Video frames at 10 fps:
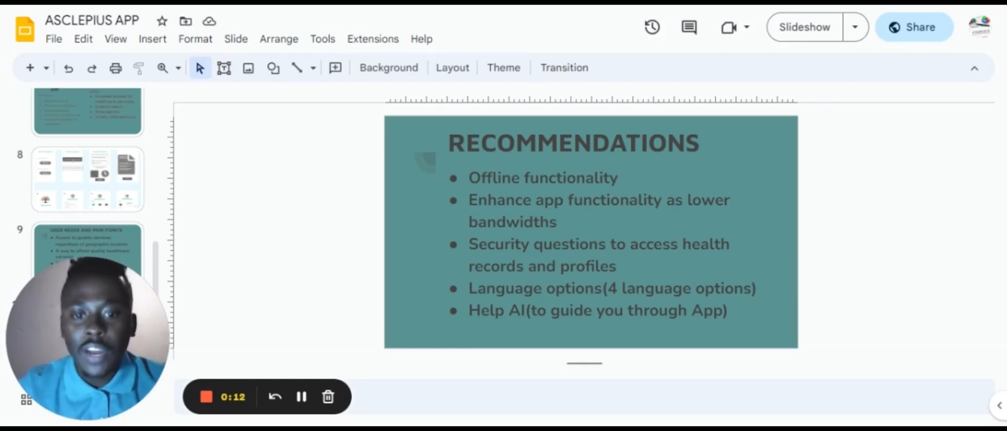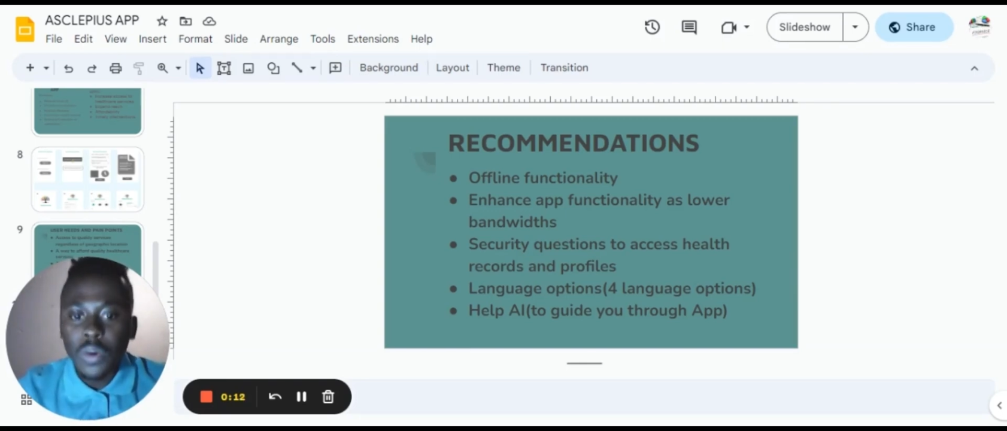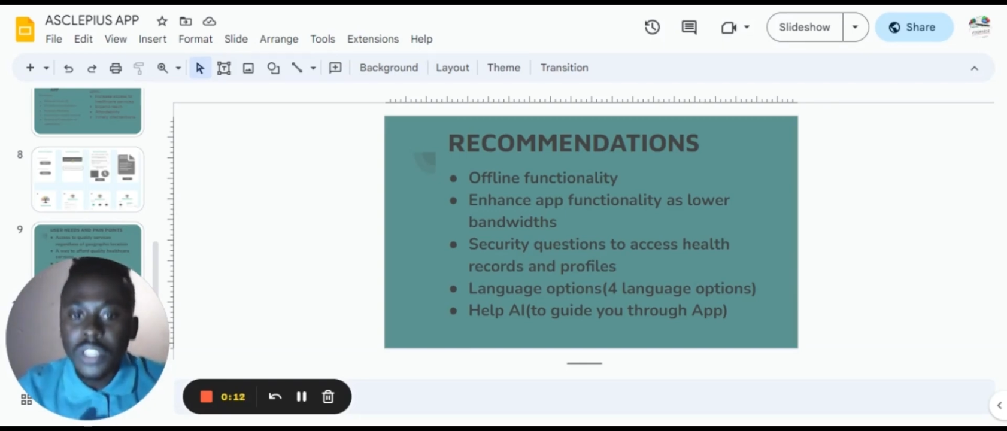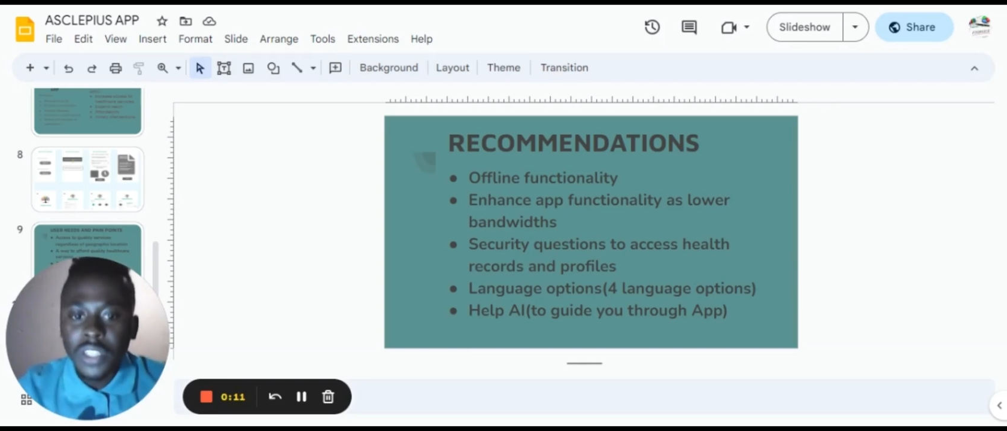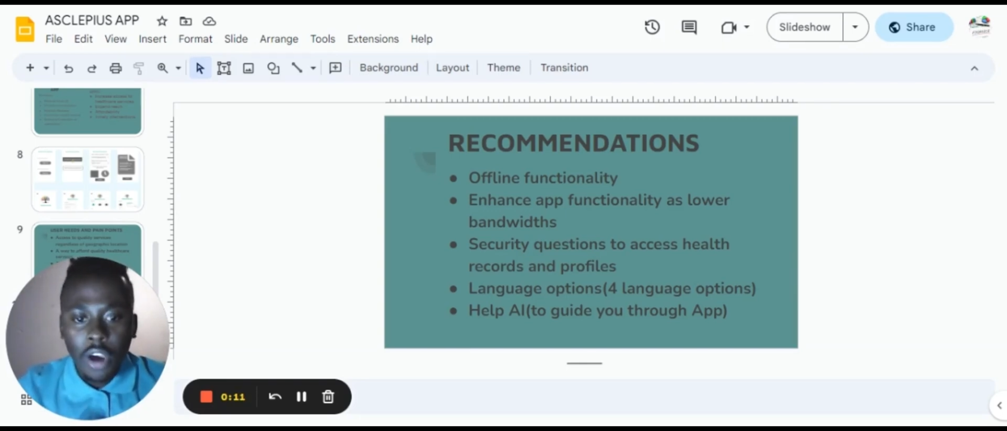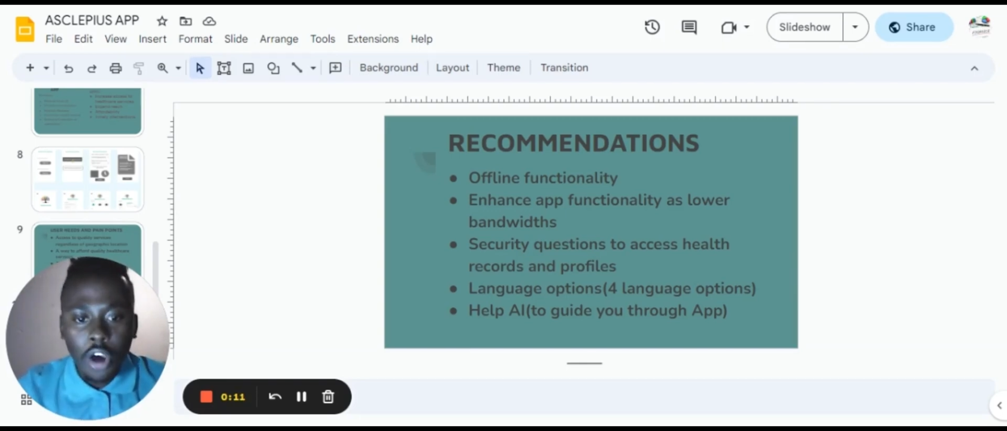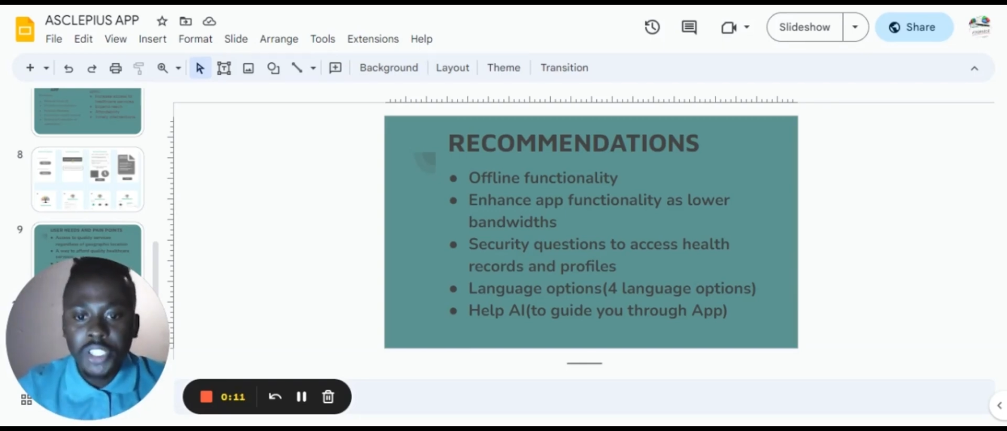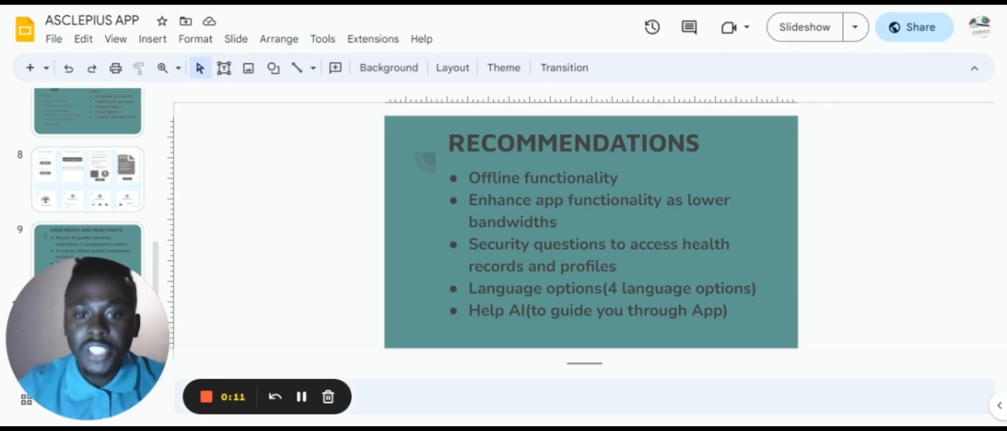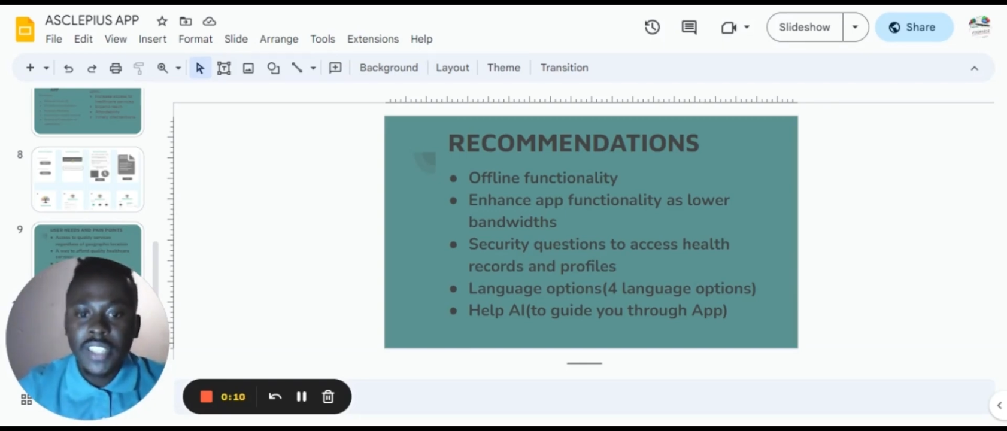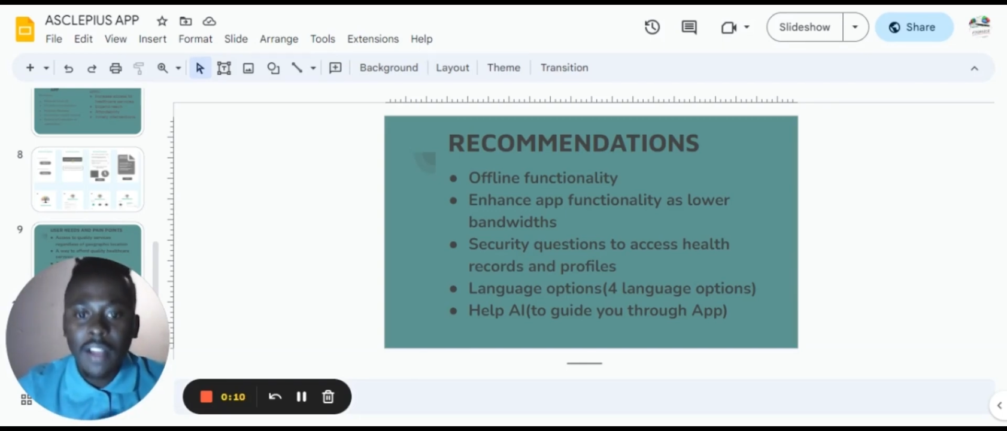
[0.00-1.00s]
Language
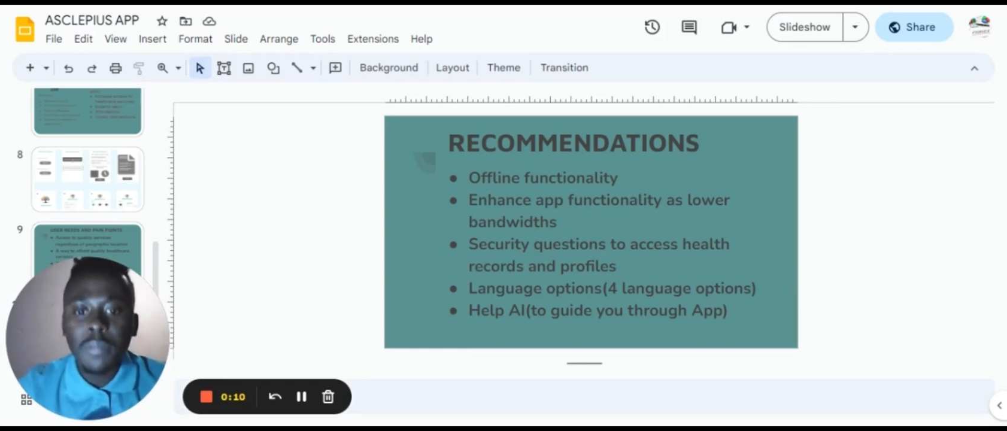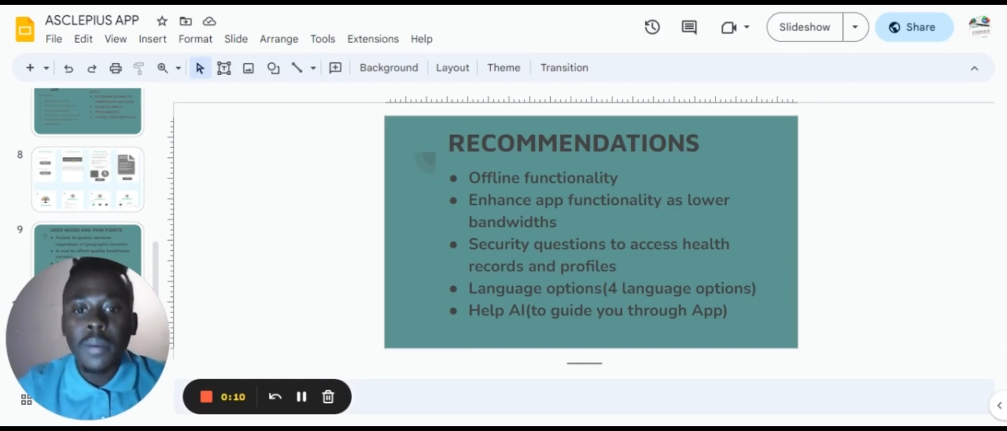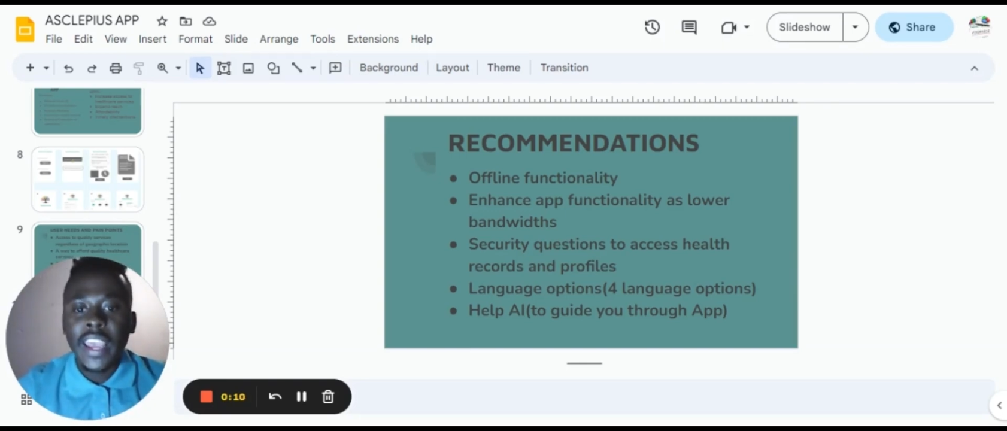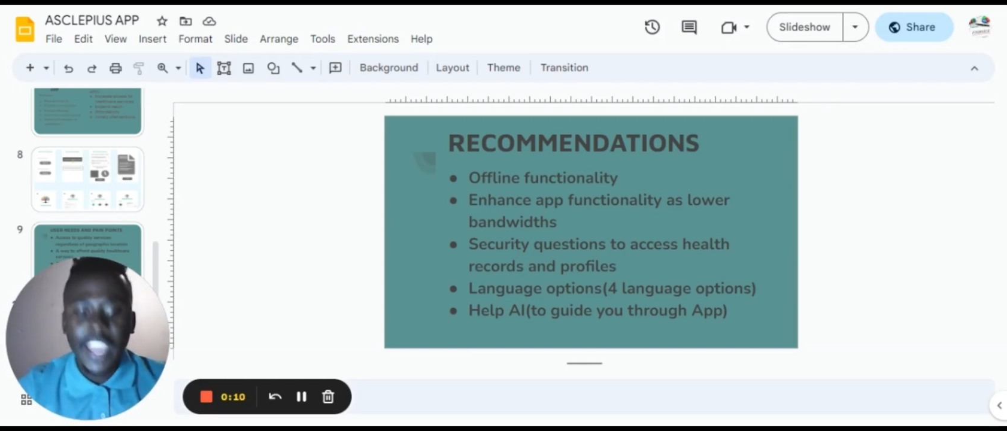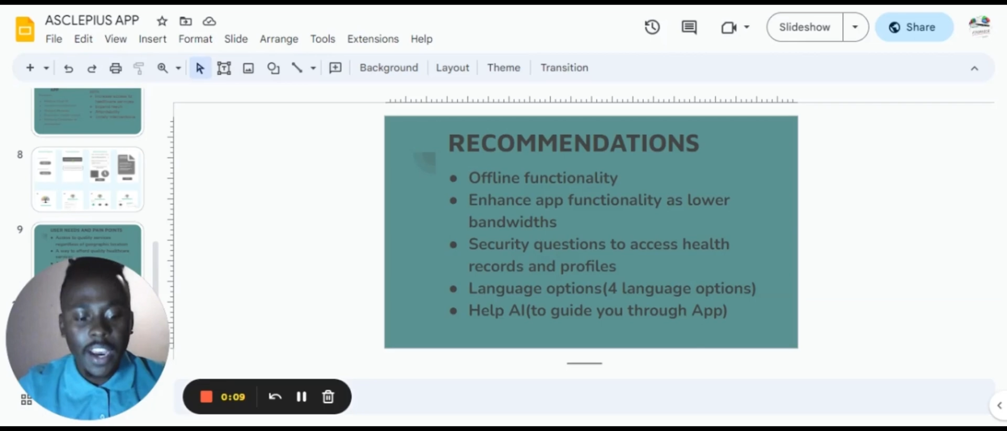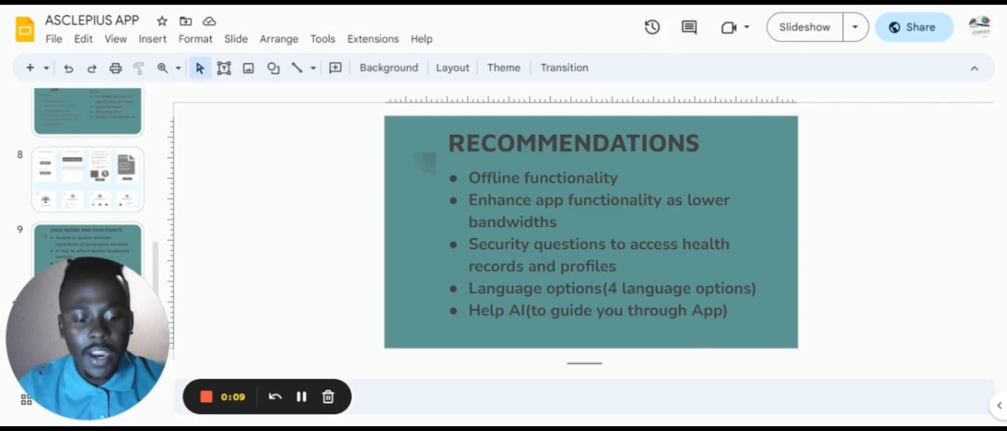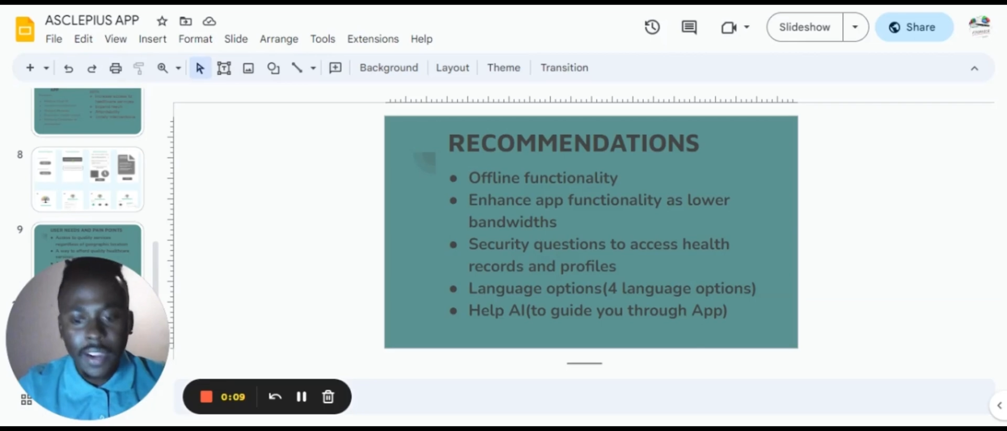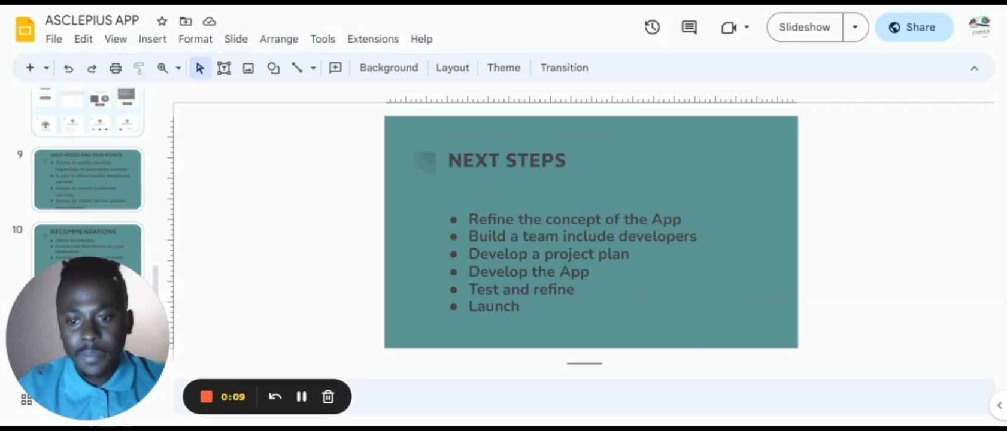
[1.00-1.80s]
options help AI.